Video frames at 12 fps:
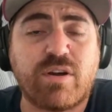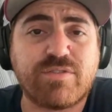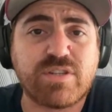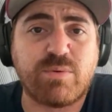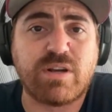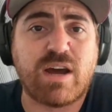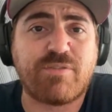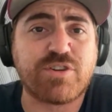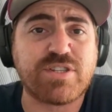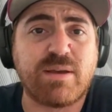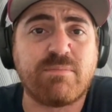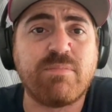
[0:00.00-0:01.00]
If someone offers
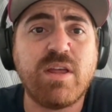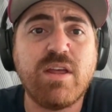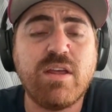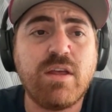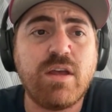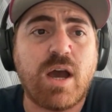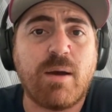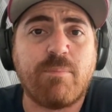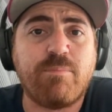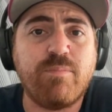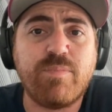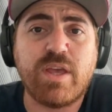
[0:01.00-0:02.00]
them
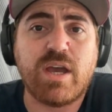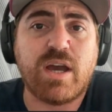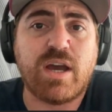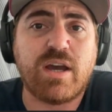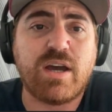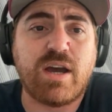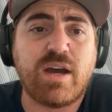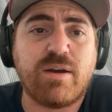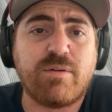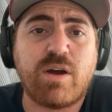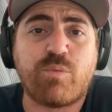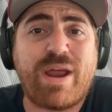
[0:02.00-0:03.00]

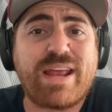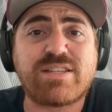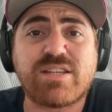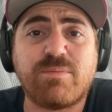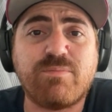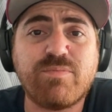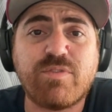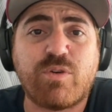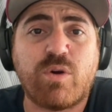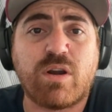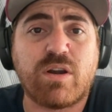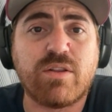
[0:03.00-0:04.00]
a ransom
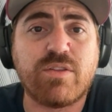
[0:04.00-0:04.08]
for